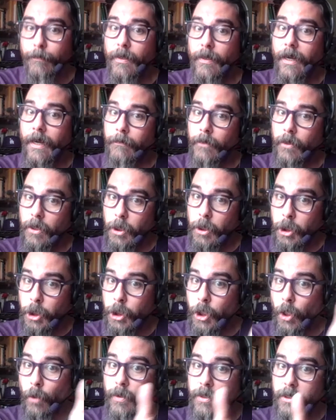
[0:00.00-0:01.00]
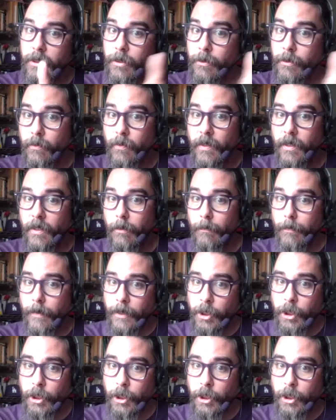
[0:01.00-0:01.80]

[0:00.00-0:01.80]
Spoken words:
but I'm going to show it to you here by